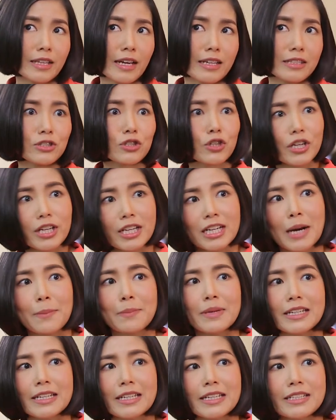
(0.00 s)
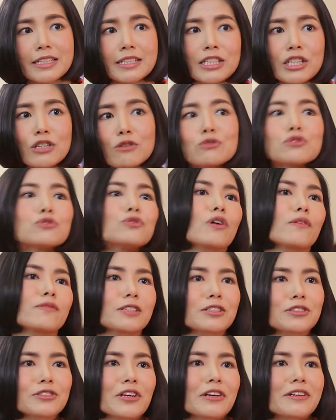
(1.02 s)
that's going to come in Q2 of
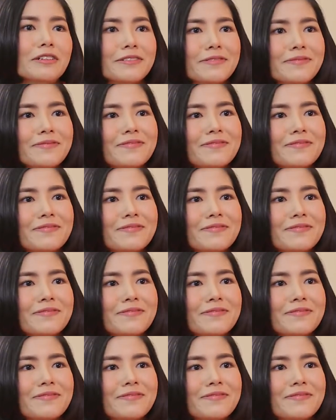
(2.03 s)
this year.